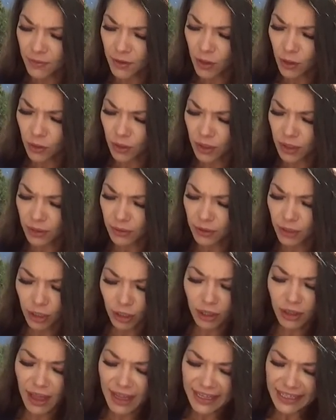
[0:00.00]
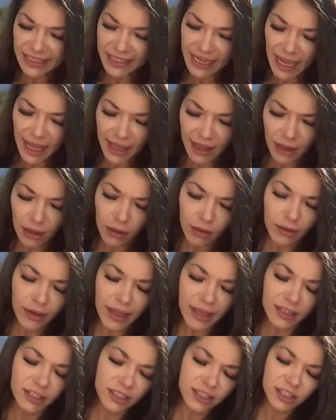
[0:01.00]
your clientele,
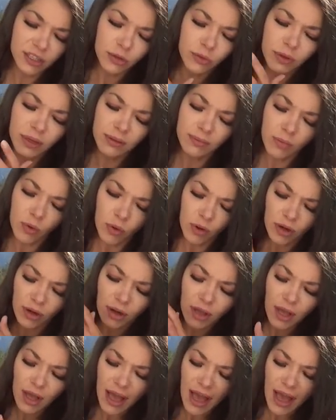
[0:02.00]
okay, just doing more